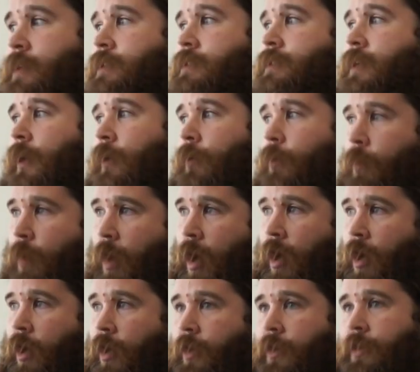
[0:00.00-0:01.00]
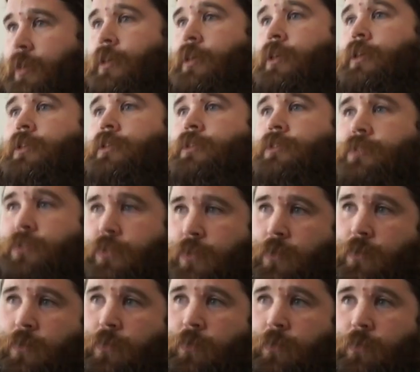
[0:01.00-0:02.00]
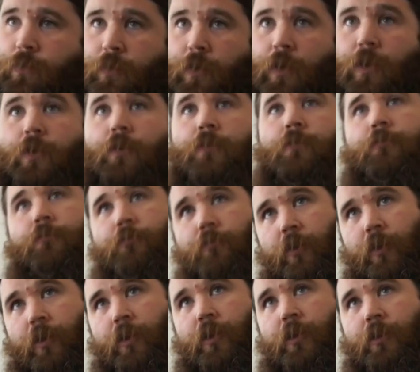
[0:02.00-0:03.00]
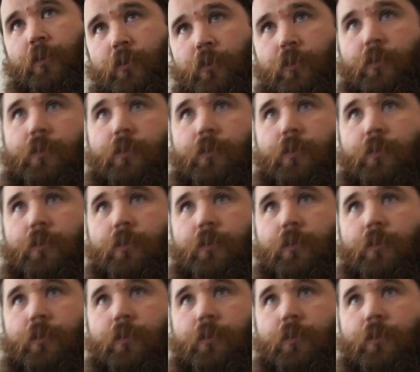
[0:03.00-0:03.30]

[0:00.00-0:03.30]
It's like 1, 2, 3,